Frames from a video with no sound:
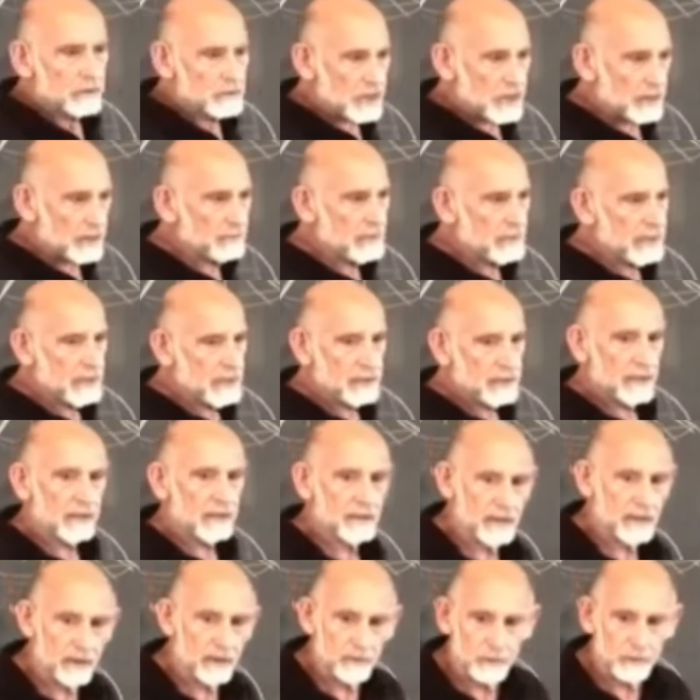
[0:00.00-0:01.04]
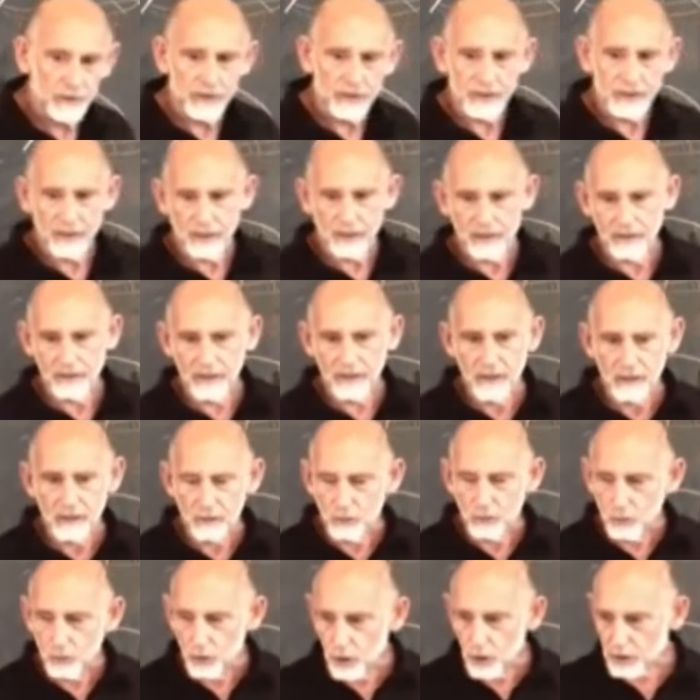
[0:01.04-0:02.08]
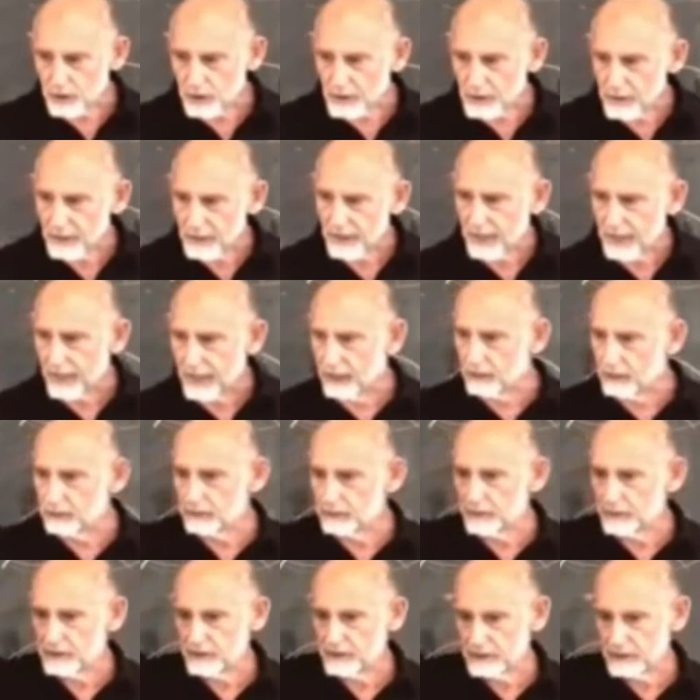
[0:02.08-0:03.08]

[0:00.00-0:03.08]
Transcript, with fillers: that mean that we can look out